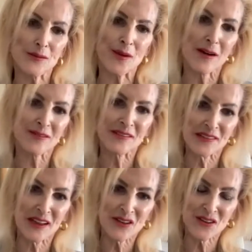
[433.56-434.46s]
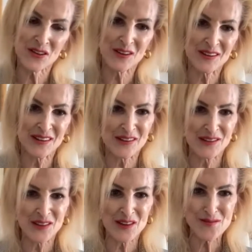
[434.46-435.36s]
improvisational,
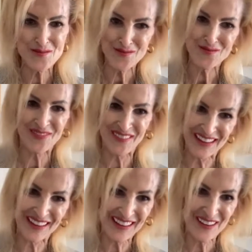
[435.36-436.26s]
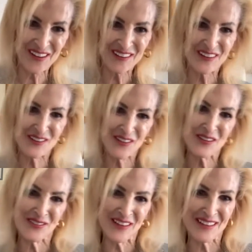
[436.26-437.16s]
as you, or at least you
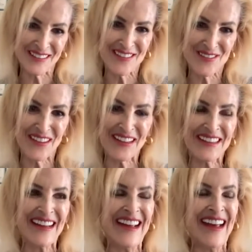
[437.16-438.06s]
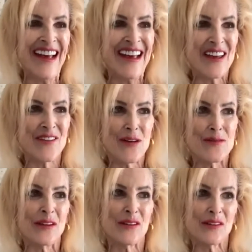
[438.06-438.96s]
said in the beginning, if I
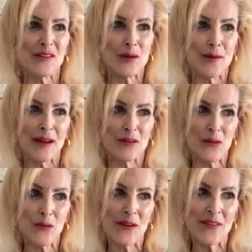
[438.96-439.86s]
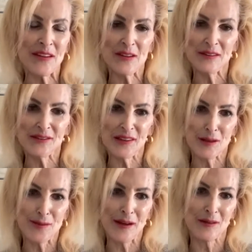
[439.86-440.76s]
may just go back to one thing you said
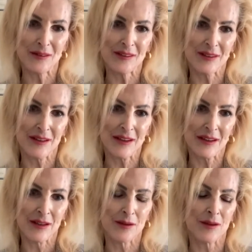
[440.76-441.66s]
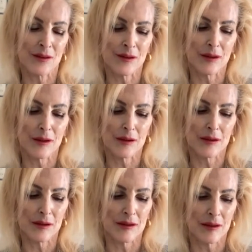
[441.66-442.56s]
about the
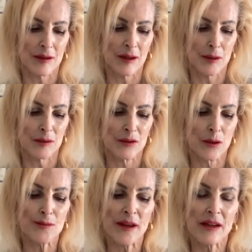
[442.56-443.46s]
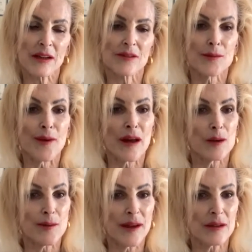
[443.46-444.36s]
uh, domain of the
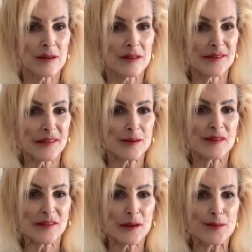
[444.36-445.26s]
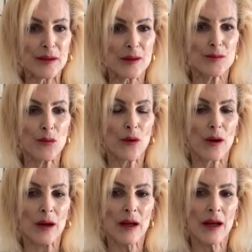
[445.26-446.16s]
biomedical seems to be
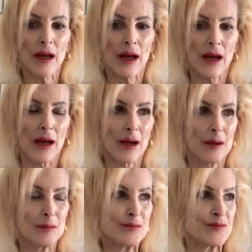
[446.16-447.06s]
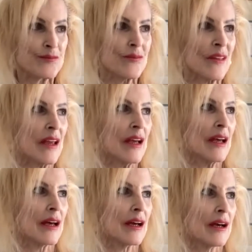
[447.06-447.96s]
more um,
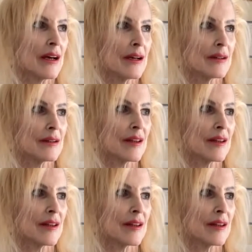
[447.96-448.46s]
uh,